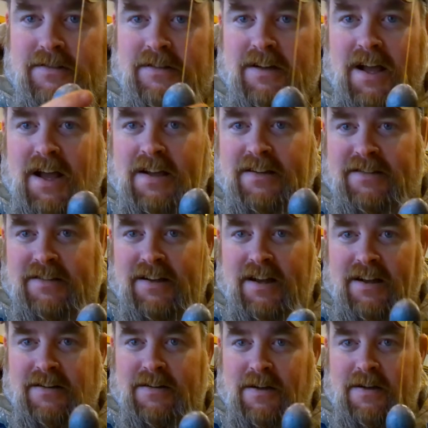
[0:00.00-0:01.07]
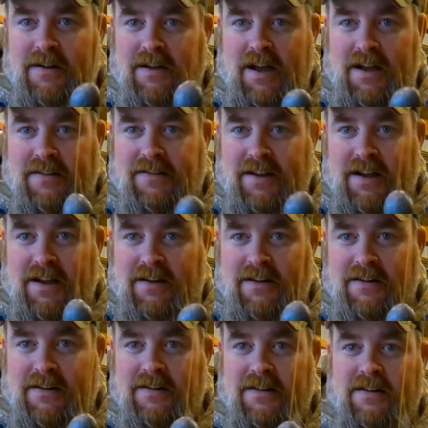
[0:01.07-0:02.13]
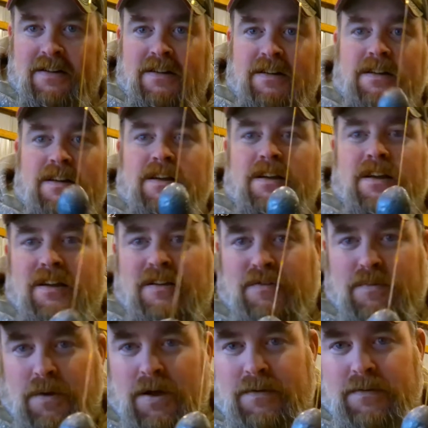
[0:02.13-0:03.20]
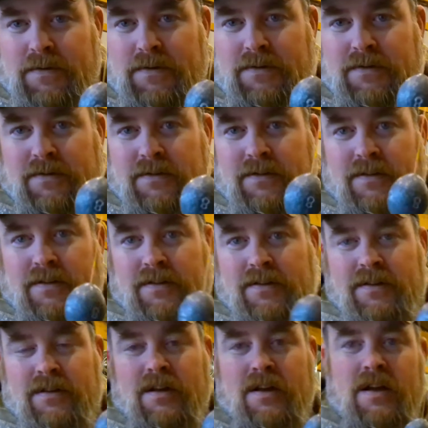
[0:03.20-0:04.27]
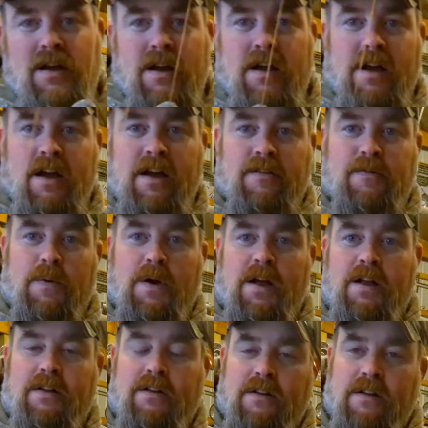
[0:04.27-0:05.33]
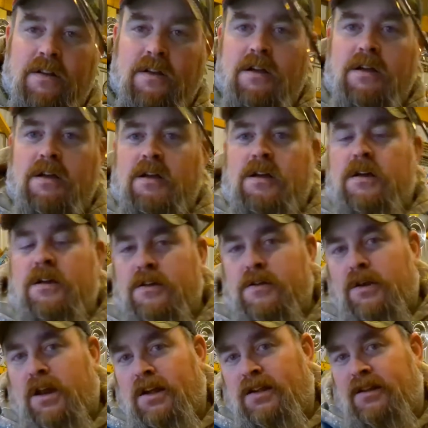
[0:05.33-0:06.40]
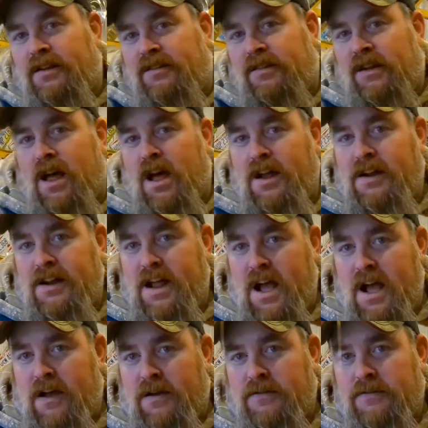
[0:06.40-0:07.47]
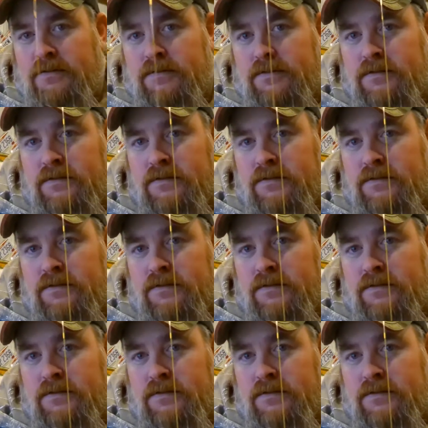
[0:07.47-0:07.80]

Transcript: egg sinker and a swivel is when you let this line down,